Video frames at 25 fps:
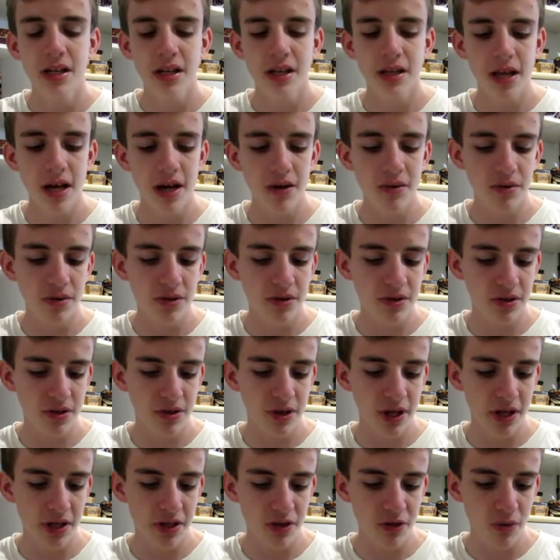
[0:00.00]
that was
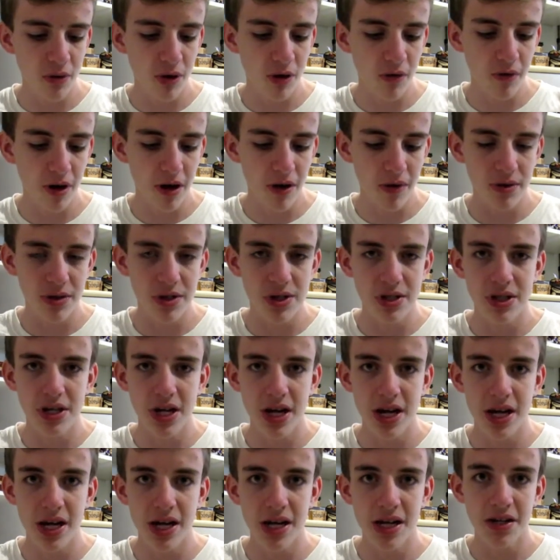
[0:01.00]
like 12 hours a
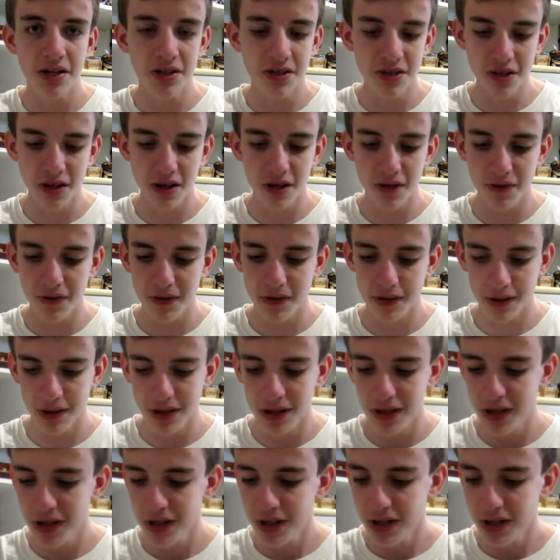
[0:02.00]
day and stuff, and